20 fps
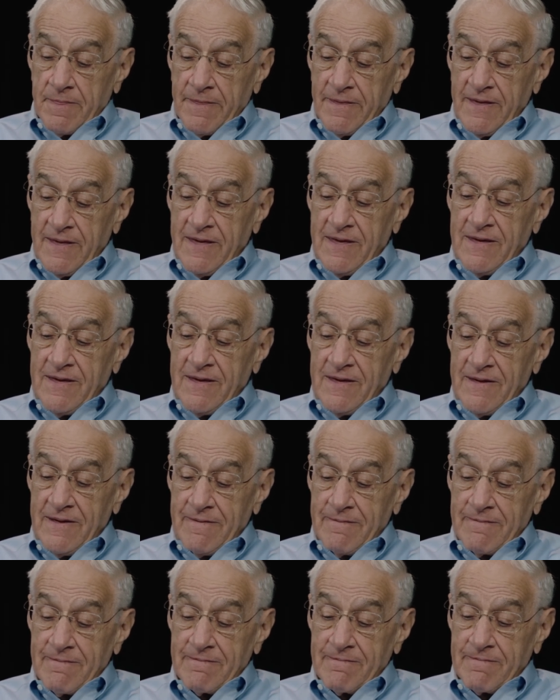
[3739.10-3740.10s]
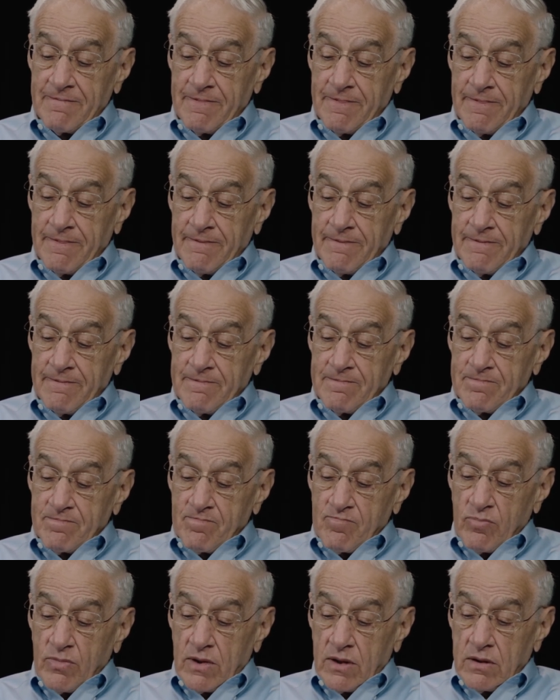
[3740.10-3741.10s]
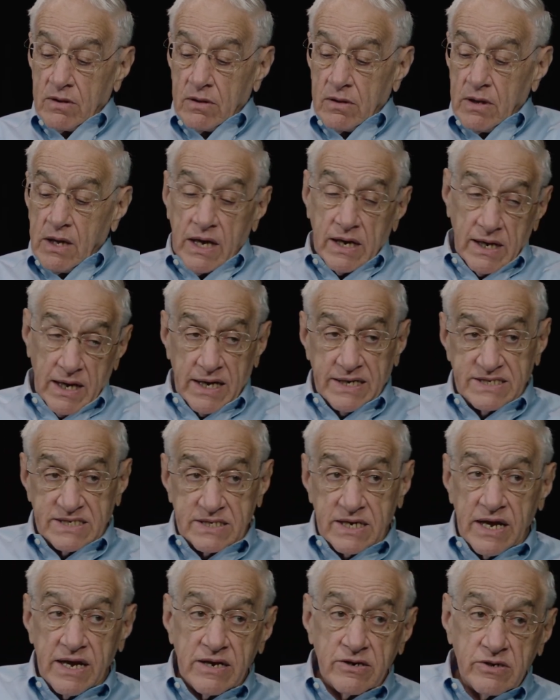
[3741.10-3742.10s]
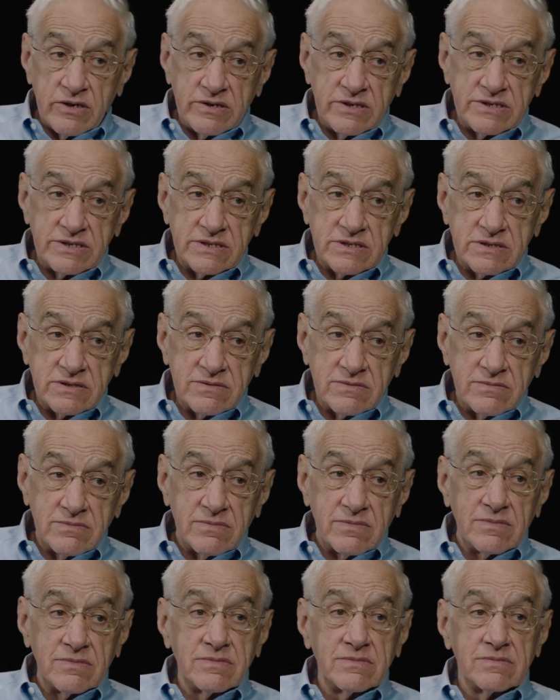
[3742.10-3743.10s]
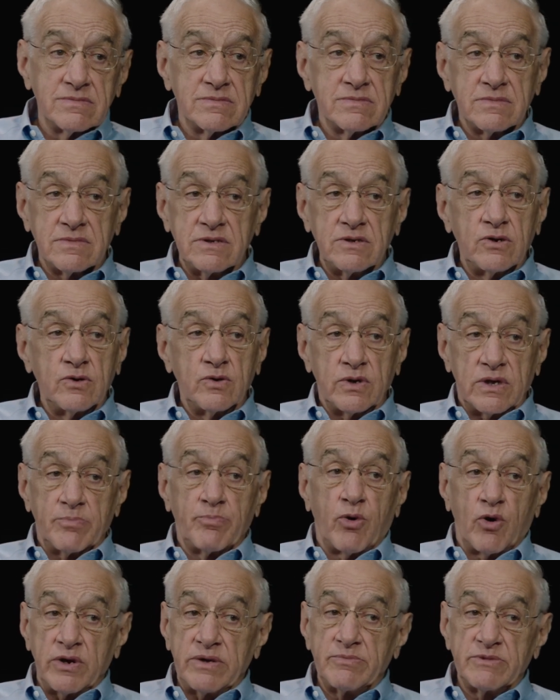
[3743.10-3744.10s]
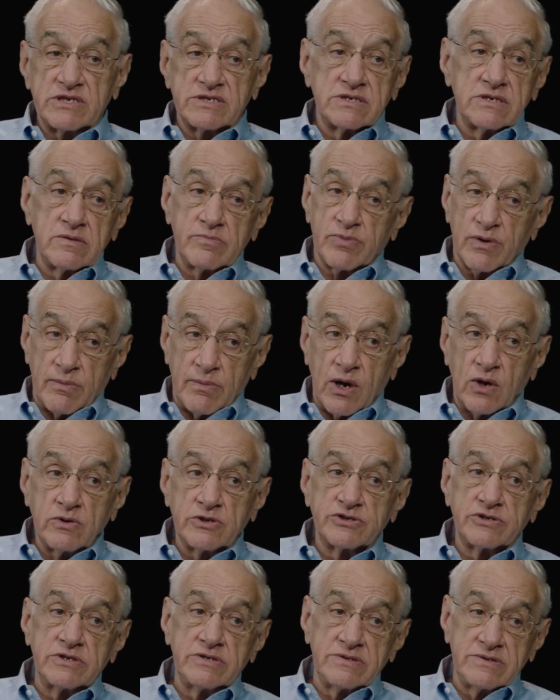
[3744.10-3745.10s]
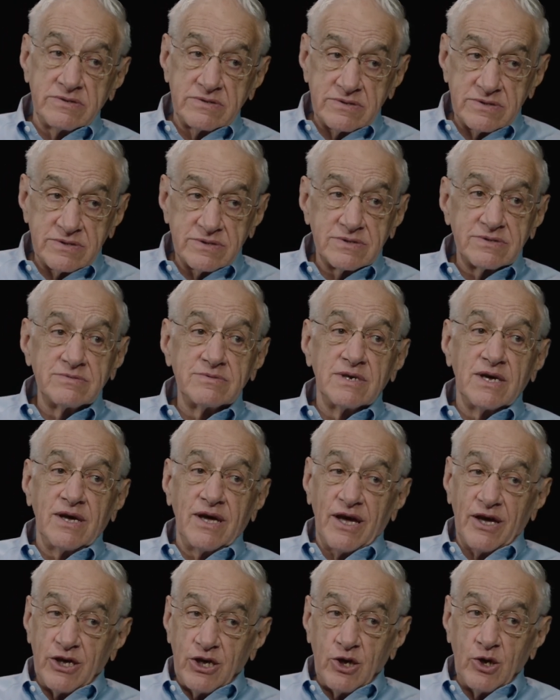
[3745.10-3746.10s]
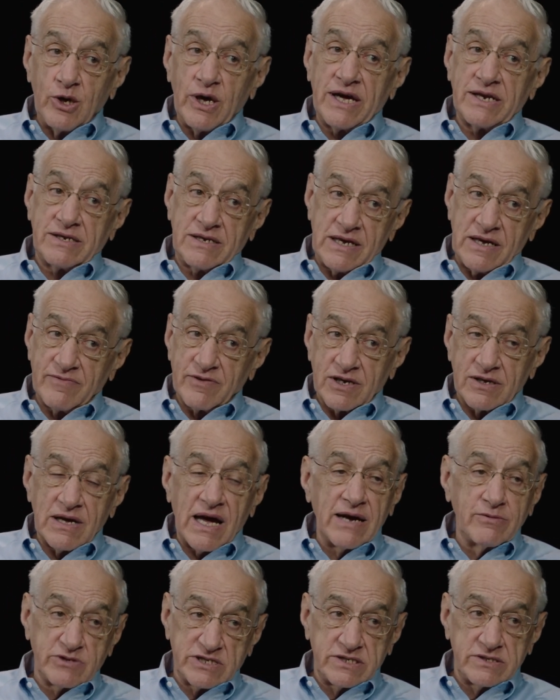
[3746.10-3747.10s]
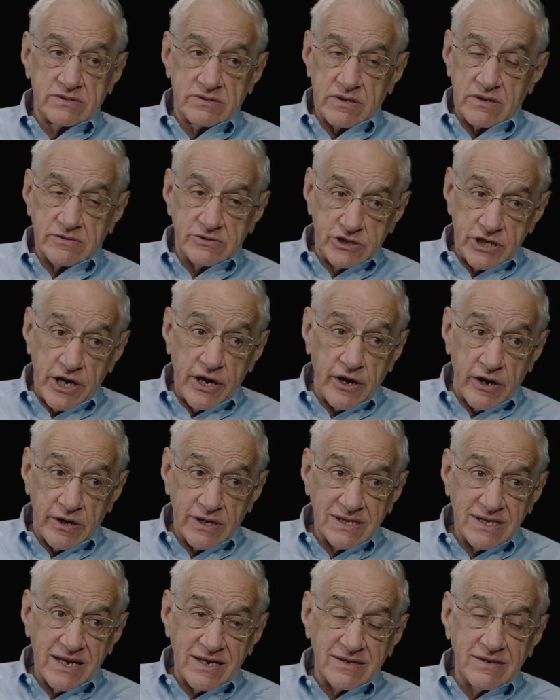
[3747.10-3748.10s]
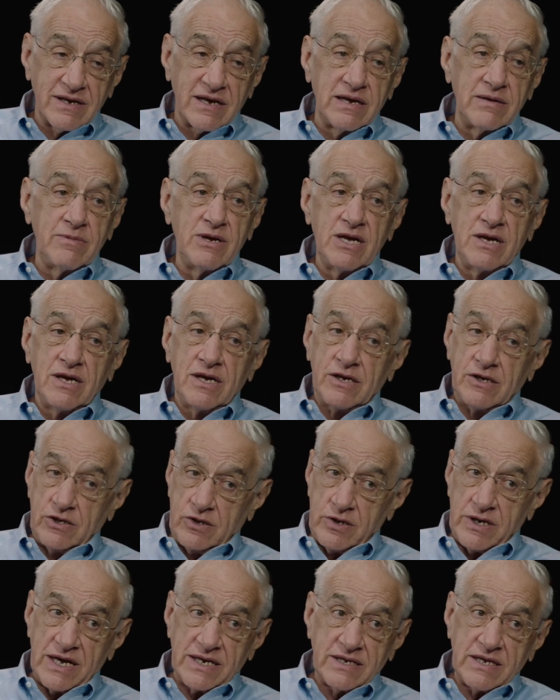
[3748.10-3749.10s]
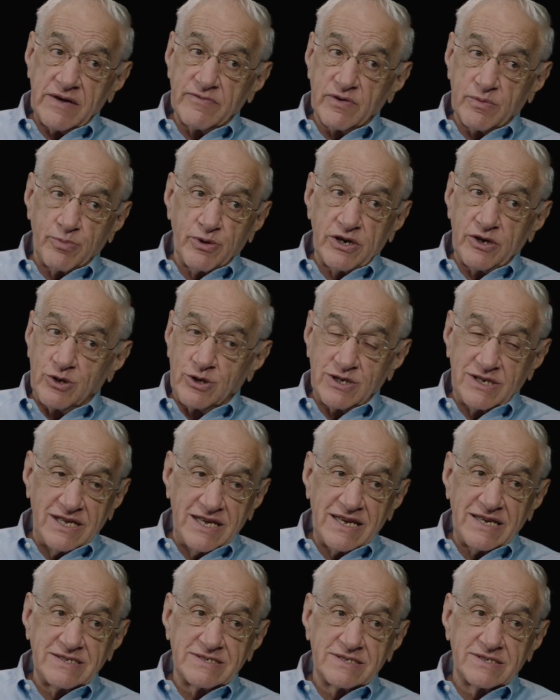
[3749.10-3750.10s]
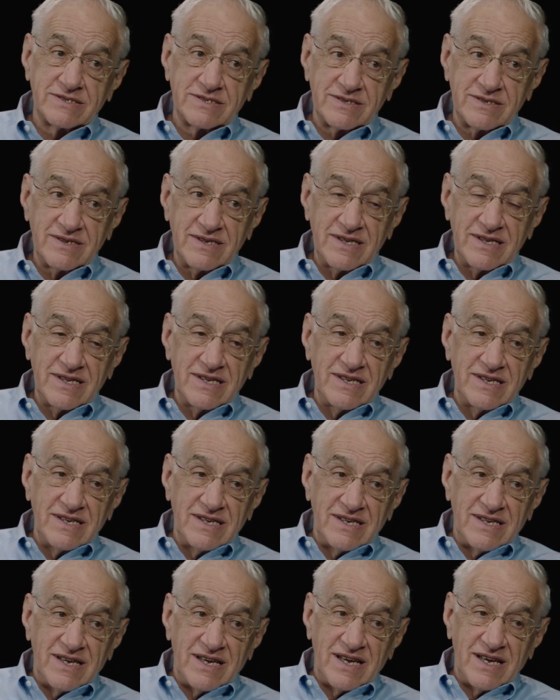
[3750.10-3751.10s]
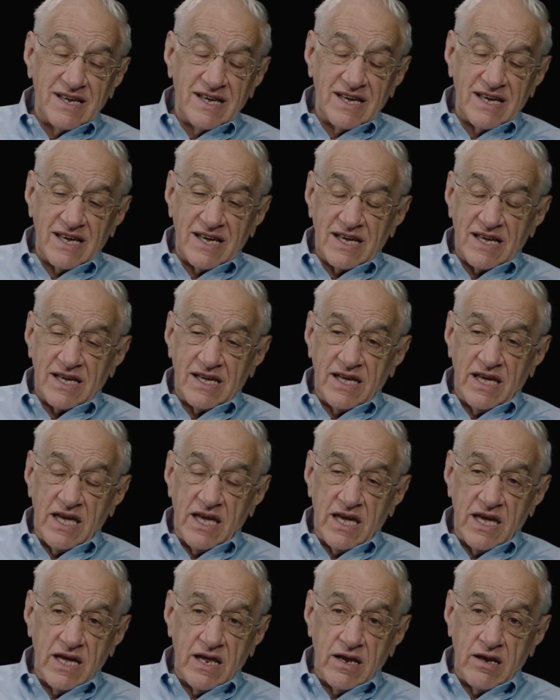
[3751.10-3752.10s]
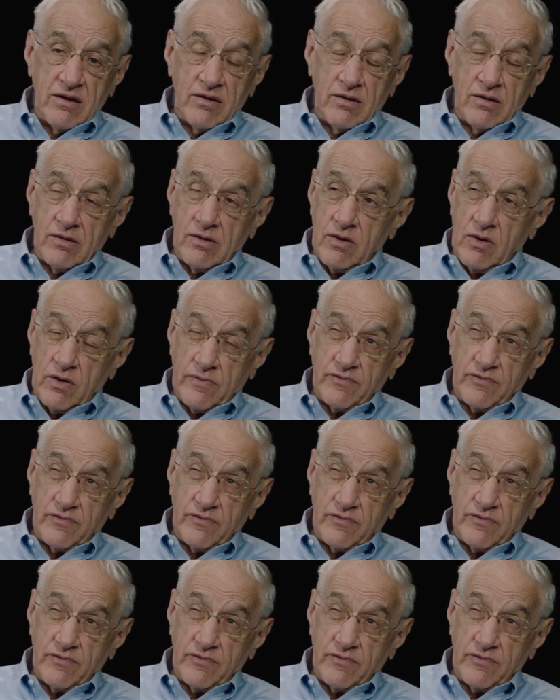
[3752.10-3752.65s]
He had high standards, appointments and promotions. You had to have I was a chair at that time. You had to have a pretty good case. And